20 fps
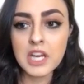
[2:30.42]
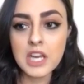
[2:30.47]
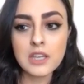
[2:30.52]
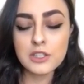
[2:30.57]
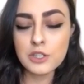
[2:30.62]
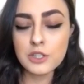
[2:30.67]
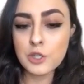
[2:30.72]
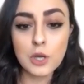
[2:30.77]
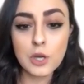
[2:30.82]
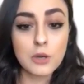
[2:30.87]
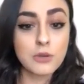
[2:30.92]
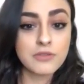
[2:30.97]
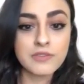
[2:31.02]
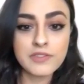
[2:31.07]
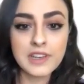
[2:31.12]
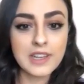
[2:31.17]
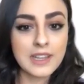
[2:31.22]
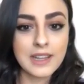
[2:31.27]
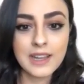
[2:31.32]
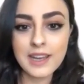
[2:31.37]
you don't feel
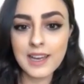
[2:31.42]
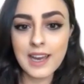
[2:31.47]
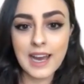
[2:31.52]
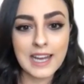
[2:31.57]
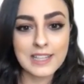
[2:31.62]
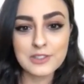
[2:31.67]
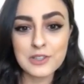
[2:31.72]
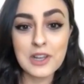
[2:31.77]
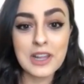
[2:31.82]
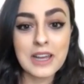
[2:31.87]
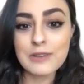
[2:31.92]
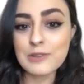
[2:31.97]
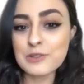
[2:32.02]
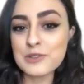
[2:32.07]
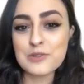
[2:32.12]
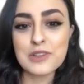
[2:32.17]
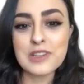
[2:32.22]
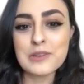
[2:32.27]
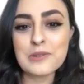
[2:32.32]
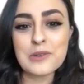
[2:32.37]
it at all. I was really
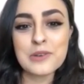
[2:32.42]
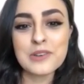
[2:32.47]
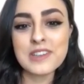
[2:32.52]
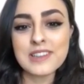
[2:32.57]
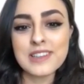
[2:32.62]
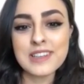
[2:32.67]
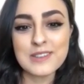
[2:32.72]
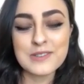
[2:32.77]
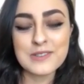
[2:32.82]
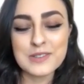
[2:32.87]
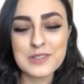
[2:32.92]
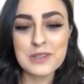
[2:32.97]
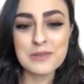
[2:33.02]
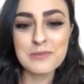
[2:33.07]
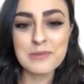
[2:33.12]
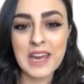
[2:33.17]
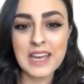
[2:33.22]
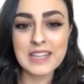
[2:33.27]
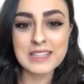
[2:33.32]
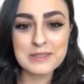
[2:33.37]
worried that it was going to be 80
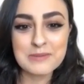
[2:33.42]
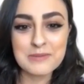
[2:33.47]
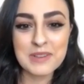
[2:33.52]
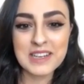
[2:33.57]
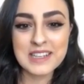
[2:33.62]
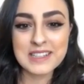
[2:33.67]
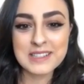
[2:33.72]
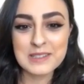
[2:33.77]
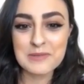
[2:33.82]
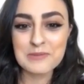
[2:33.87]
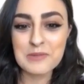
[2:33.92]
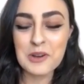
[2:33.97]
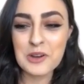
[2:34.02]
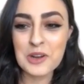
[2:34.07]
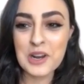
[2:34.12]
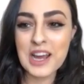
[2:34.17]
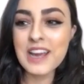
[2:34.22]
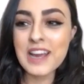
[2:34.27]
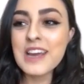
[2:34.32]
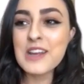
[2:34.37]
minutes. I'm not going to
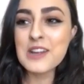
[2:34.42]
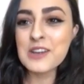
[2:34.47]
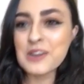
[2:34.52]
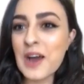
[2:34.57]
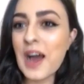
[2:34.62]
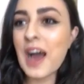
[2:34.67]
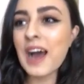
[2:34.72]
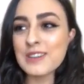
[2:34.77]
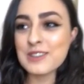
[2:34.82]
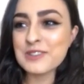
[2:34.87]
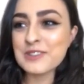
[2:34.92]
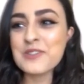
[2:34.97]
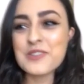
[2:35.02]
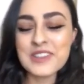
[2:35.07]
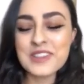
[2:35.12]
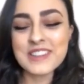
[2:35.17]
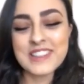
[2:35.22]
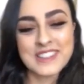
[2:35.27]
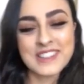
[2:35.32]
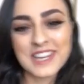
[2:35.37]
know how to fill the
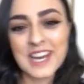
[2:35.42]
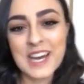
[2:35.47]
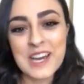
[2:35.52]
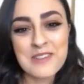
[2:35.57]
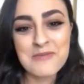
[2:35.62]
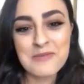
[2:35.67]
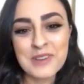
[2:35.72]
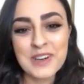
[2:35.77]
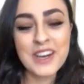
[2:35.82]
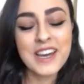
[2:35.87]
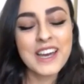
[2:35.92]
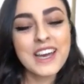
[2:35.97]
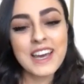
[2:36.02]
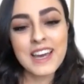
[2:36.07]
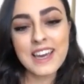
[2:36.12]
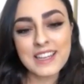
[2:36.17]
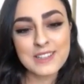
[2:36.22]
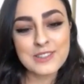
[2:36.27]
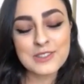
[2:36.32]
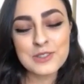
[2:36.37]
time, but it does go
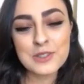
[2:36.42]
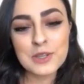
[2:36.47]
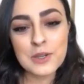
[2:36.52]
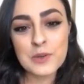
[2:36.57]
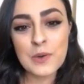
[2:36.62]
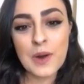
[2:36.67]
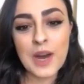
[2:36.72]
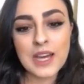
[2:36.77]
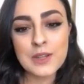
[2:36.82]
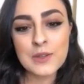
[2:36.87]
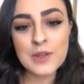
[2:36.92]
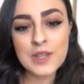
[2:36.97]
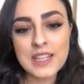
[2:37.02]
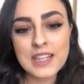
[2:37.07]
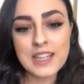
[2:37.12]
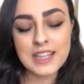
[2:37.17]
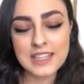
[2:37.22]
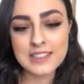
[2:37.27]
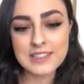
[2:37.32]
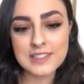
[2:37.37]
quite quickly.
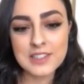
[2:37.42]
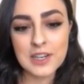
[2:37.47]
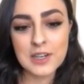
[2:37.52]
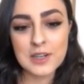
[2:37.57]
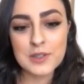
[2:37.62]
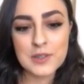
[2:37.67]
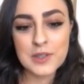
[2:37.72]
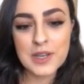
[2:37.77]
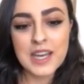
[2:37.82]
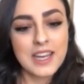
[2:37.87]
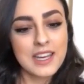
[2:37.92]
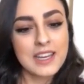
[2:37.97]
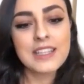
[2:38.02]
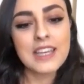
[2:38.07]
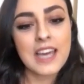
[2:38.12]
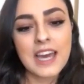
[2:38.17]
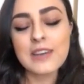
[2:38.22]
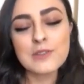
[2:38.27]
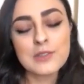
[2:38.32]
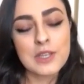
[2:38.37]
So yeah, it, it
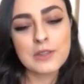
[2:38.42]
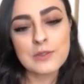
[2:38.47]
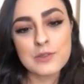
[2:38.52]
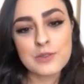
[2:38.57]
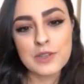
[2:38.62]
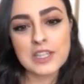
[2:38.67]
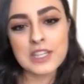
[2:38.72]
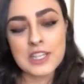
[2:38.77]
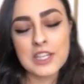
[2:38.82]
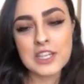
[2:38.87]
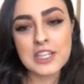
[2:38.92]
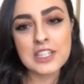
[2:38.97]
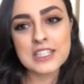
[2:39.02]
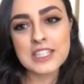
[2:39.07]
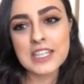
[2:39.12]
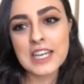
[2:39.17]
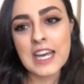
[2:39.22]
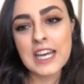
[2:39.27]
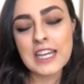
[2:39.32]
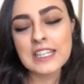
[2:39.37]
was really good.
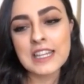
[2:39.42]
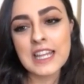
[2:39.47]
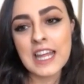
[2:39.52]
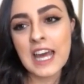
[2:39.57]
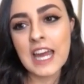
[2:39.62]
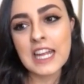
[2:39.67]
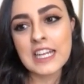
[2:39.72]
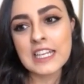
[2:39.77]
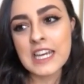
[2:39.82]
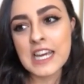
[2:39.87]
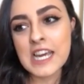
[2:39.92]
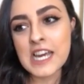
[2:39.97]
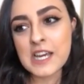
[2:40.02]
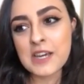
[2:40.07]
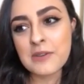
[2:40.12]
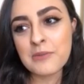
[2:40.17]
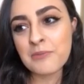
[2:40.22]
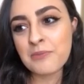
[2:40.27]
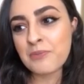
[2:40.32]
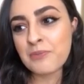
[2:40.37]
And then
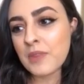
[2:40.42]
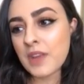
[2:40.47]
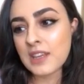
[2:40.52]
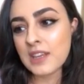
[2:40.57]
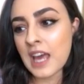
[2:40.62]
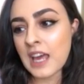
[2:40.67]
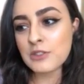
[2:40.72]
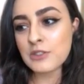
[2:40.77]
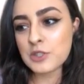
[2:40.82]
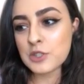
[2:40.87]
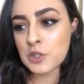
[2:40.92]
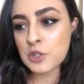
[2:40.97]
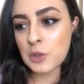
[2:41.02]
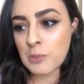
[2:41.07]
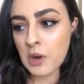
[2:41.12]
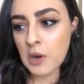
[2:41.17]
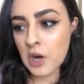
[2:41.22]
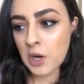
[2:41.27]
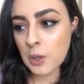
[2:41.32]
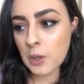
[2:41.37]
um, yeah, just come
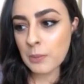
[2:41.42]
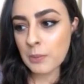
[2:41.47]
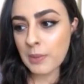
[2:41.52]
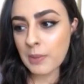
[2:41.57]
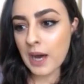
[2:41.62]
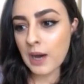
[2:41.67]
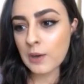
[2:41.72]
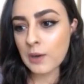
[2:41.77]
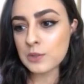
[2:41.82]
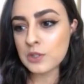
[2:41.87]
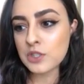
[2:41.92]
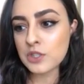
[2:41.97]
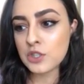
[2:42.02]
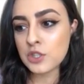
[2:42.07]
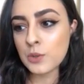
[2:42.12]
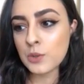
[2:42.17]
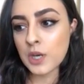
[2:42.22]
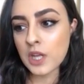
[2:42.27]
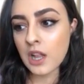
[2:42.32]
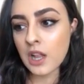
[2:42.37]
home about two
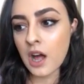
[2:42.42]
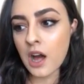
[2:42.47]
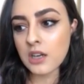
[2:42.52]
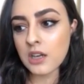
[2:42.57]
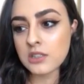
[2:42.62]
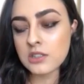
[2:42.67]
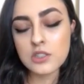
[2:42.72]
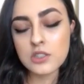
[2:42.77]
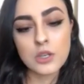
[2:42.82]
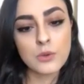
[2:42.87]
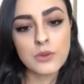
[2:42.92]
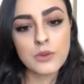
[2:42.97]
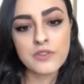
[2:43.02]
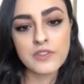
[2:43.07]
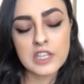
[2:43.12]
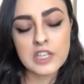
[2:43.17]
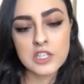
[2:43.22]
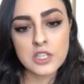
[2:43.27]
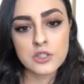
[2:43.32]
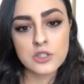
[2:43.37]
o'clock. So we
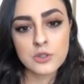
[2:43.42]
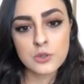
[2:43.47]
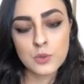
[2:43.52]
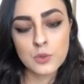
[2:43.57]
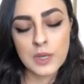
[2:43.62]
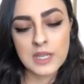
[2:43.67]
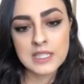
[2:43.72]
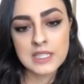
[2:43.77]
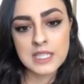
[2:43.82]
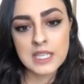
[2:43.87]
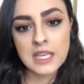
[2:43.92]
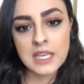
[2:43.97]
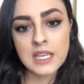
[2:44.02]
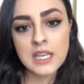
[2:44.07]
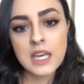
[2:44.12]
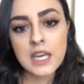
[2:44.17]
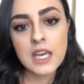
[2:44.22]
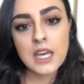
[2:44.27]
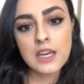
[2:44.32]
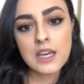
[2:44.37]
finish at 2:20.
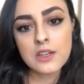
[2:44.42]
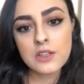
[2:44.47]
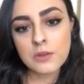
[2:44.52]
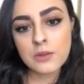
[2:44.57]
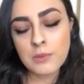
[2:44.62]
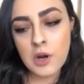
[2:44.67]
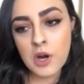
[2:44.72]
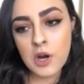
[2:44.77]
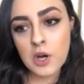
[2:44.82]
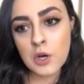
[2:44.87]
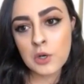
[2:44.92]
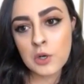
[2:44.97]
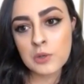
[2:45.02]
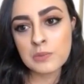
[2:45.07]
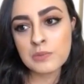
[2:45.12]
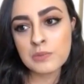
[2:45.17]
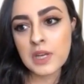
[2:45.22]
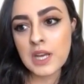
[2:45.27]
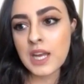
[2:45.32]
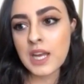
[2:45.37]
Come
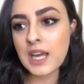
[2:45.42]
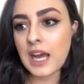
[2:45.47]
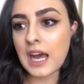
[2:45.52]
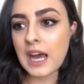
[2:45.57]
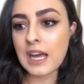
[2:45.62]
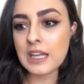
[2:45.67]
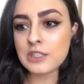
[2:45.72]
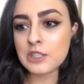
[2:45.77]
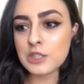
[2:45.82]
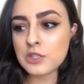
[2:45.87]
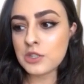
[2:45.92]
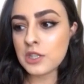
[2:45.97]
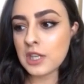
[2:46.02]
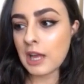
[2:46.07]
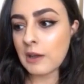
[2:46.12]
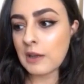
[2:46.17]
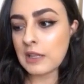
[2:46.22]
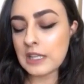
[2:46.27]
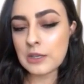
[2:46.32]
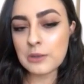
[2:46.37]
home and just chat
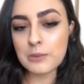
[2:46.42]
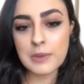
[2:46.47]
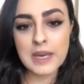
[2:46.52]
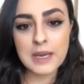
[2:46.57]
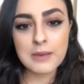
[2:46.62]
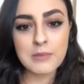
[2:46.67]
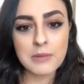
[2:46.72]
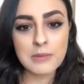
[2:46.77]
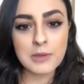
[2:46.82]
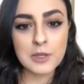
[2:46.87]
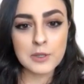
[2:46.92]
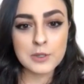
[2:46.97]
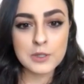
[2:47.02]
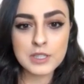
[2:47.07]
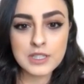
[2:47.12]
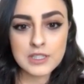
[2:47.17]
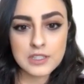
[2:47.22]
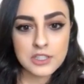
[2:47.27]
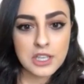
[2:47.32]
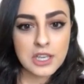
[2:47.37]
a little bit. Maybe go to the
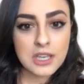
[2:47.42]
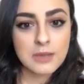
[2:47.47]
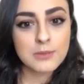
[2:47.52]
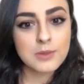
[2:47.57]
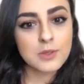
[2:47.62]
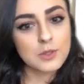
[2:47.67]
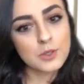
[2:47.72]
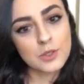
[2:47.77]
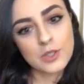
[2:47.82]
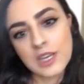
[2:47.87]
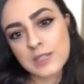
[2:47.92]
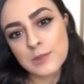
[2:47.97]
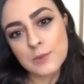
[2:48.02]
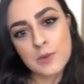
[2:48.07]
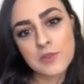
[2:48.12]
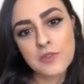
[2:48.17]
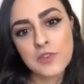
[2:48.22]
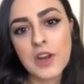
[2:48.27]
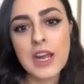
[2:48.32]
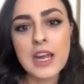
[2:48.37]
gym, socialize with
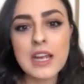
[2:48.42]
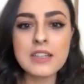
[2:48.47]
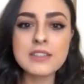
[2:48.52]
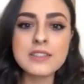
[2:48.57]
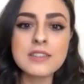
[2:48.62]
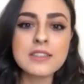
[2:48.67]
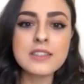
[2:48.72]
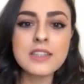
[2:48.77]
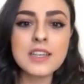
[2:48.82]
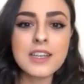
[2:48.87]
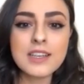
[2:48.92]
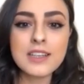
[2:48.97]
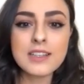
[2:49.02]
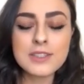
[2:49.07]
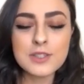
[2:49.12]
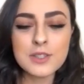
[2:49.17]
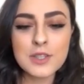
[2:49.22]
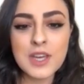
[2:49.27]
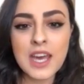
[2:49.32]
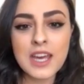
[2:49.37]
friends. So
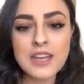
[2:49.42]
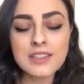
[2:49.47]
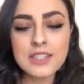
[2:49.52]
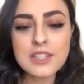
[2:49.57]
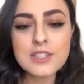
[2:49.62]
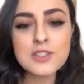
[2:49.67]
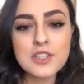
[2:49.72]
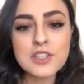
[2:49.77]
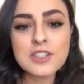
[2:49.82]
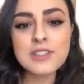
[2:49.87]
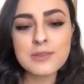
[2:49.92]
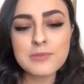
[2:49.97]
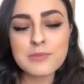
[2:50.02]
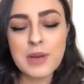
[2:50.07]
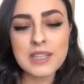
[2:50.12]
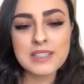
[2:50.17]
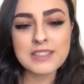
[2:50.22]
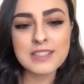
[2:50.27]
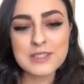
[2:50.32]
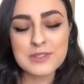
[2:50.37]
yeah, it's good. It
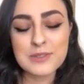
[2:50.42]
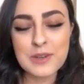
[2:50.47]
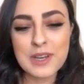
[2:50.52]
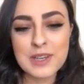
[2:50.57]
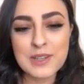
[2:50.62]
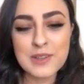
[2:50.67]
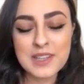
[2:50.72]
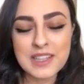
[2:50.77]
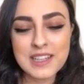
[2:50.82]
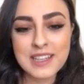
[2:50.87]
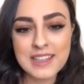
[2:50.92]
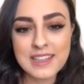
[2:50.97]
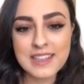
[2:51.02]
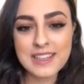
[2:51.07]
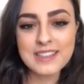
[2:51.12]
passes quite quickly.